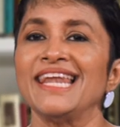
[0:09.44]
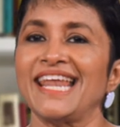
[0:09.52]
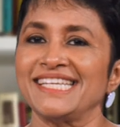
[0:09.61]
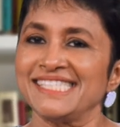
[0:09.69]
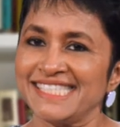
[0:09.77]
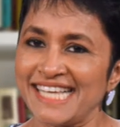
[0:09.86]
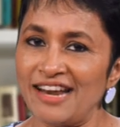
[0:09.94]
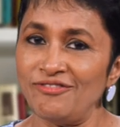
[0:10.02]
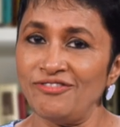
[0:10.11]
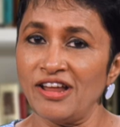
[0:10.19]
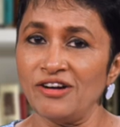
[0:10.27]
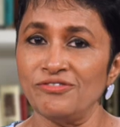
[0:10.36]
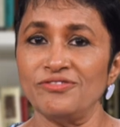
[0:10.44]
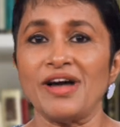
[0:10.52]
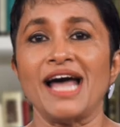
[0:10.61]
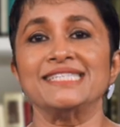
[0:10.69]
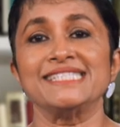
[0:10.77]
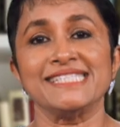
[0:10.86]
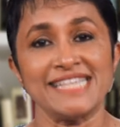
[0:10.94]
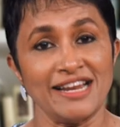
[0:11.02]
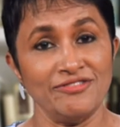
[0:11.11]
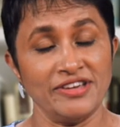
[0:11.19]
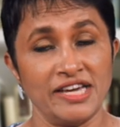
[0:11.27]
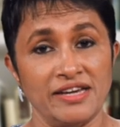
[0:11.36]
like self love and
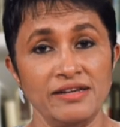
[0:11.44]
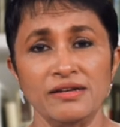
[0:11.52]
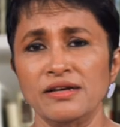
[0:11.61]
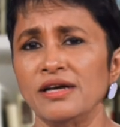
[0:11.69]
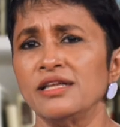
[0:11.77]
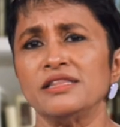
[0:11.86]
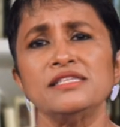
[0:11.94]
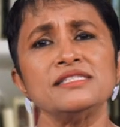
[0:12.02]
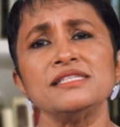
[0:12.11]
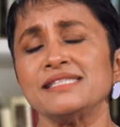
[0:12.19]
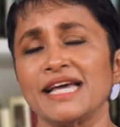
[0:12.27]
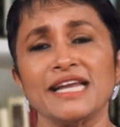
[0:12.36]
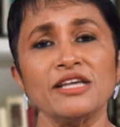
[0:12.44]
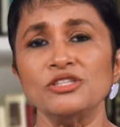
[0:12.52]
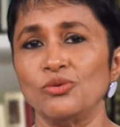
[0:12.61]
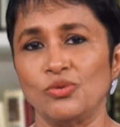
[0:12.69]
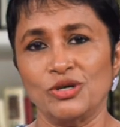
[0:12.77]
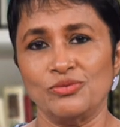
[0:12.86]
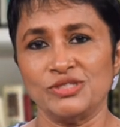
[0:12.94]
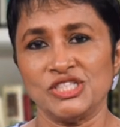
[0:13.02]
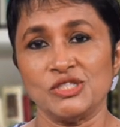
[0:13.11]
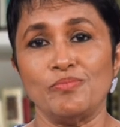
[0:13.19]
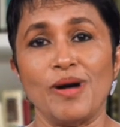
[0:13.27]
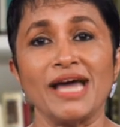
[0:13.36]
self care, this is another word which
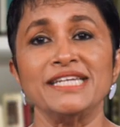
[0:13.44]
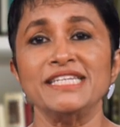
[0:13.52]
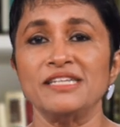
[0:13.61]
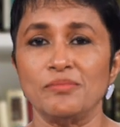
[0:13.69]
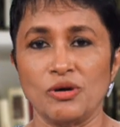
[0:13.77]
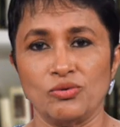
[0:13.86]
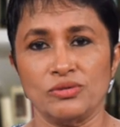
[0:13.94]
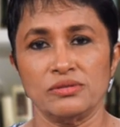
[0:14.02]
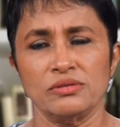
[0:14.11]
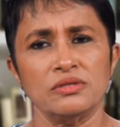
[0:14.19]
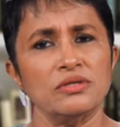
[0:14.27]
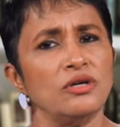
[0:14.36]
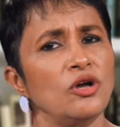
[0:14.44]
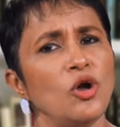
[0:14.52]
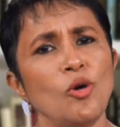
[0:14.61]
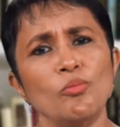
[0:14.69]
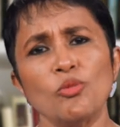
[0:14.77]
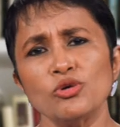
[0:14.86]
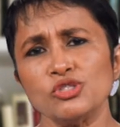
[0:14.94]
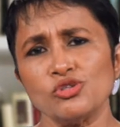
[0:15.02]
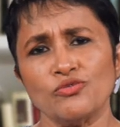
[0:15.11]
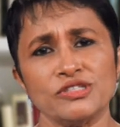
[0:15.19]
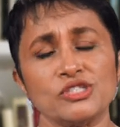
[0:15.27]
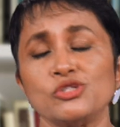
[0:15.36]
is bandied about. Most
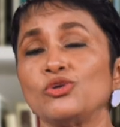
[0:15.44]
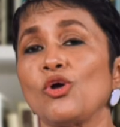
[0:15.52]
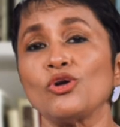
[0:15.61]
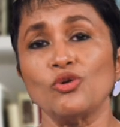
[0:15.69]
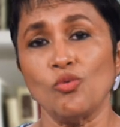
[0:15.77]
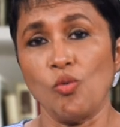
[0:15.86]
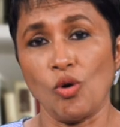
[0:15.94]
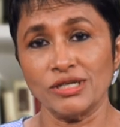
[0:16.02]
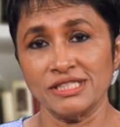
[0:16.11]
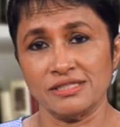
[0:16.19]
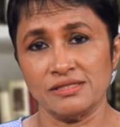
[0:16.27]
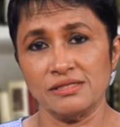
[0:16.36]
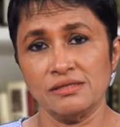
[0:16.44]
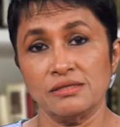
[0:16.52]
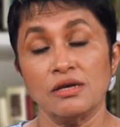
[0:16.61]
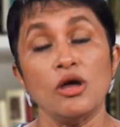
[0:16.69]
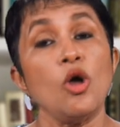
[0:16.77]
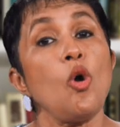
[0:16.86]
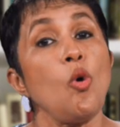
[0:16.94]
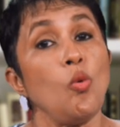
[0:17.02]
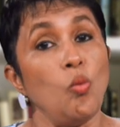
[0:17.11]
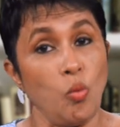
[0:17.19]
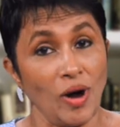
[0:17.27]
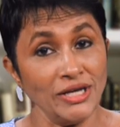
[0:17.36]
of us do not know what it is,
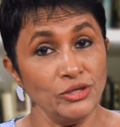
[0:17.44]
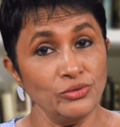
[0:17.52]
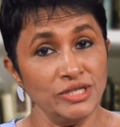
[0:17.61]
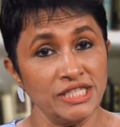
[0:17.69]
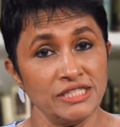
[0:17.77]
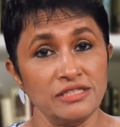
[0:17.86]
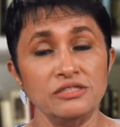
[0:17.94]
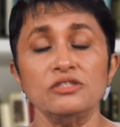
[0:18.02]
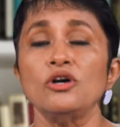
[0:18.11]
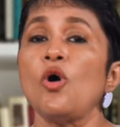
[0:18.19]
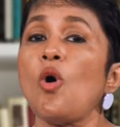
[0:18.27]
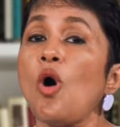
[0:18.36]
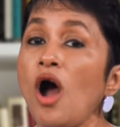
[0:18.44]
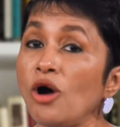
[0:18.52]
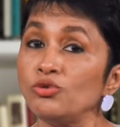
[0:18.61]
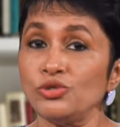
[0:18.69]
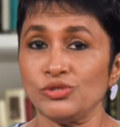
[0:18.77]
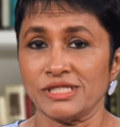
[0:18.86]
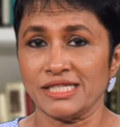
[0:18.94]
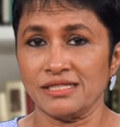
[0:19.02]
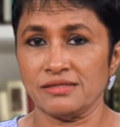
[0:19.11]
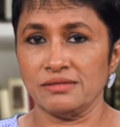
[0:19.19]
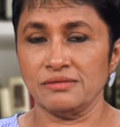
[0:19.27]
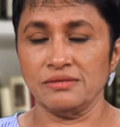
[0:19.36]
why you need it, or how to set it.